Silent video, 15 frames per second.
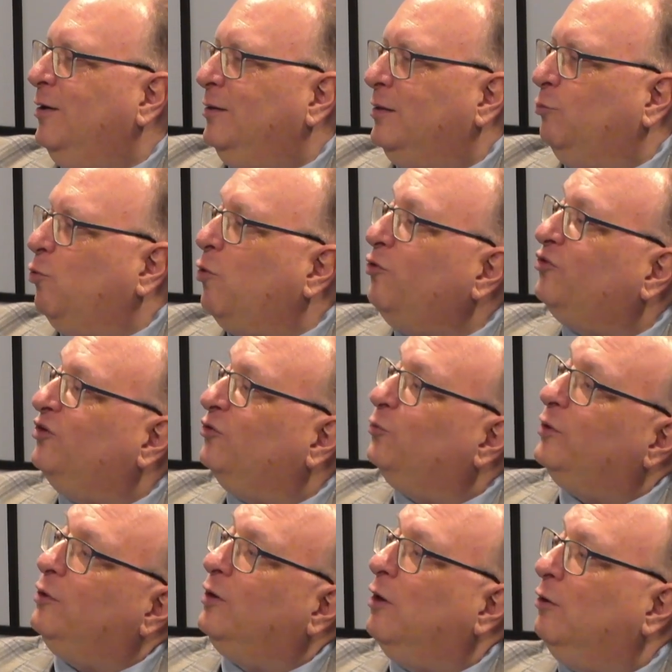The worst is
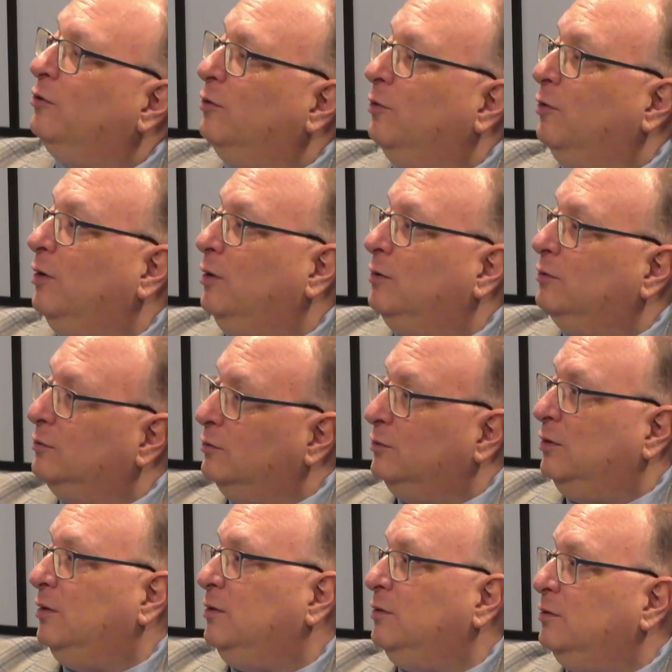when you go to
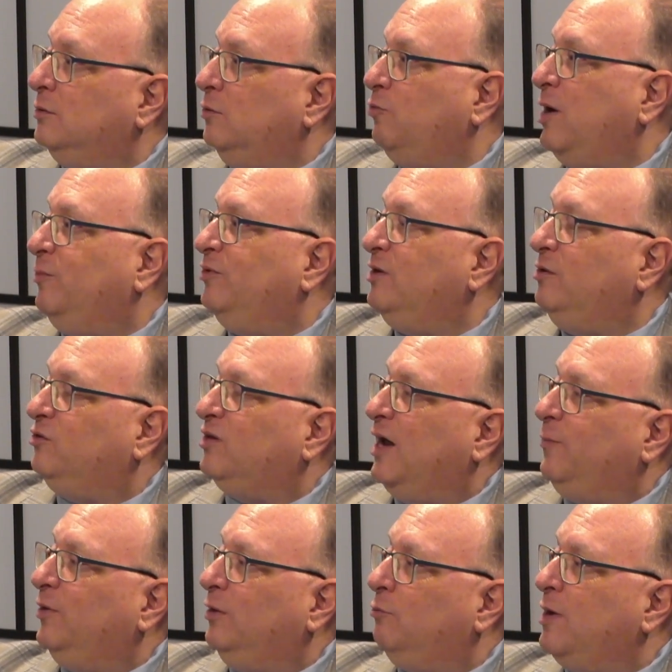you
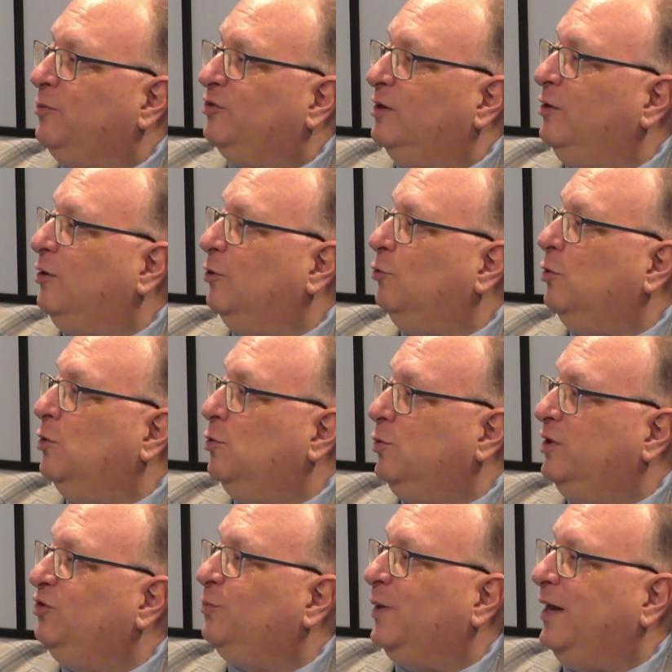type in the website and you go to a Who
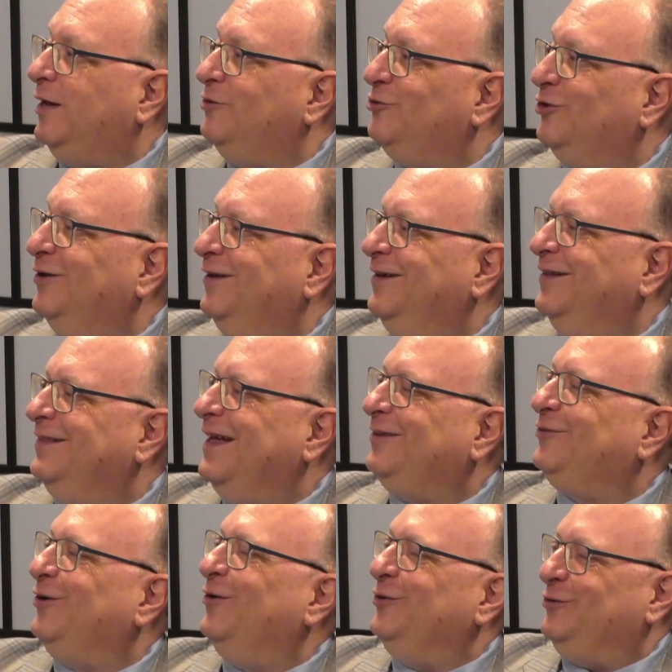Is page.
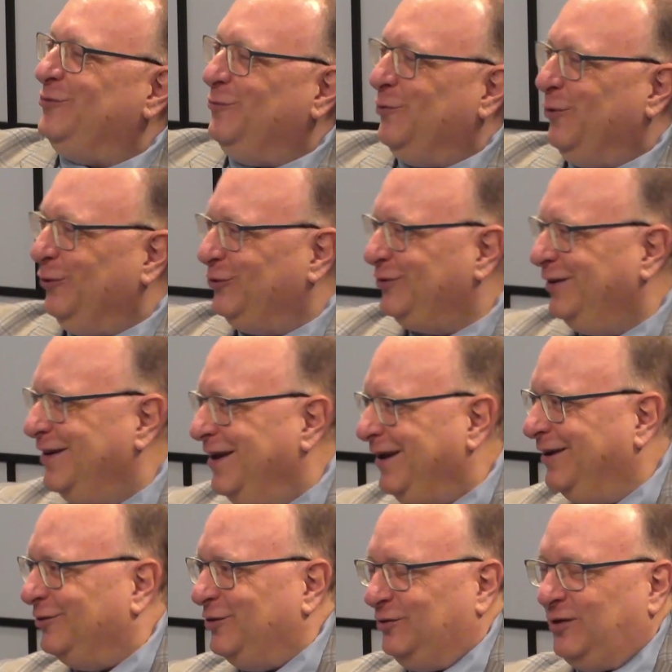That's always the worst,
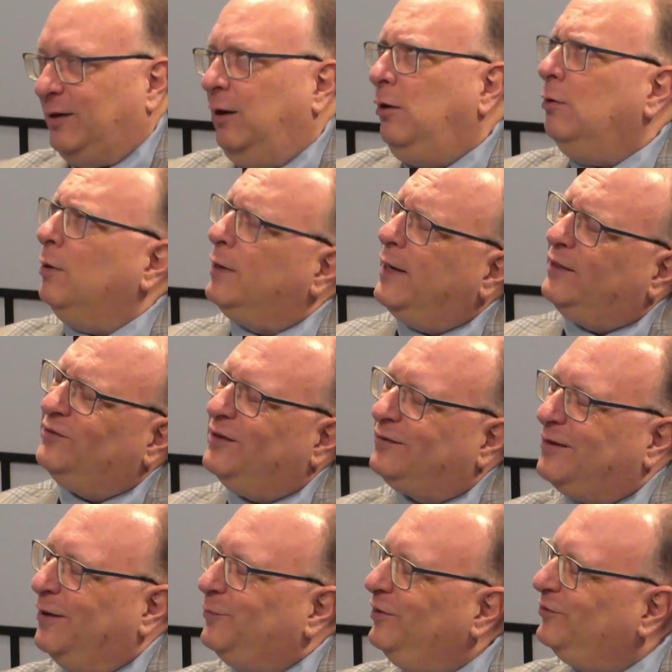because it's like, oh, okay, so that
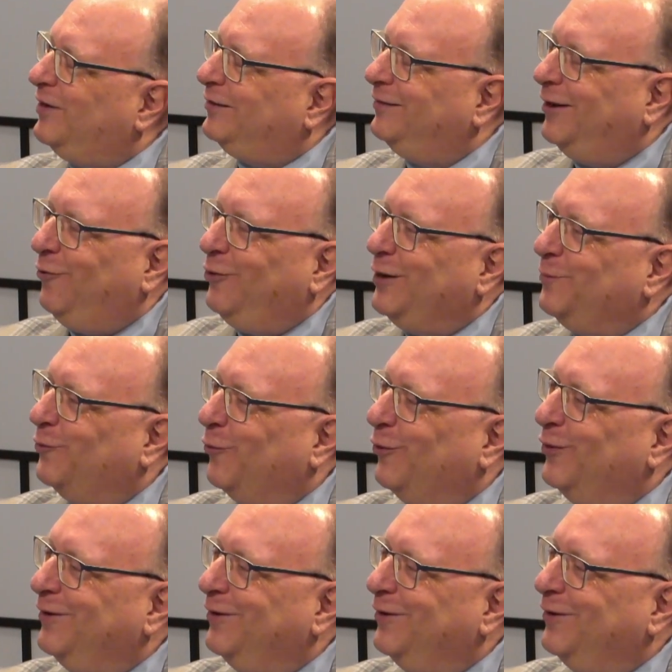company's not there anymore.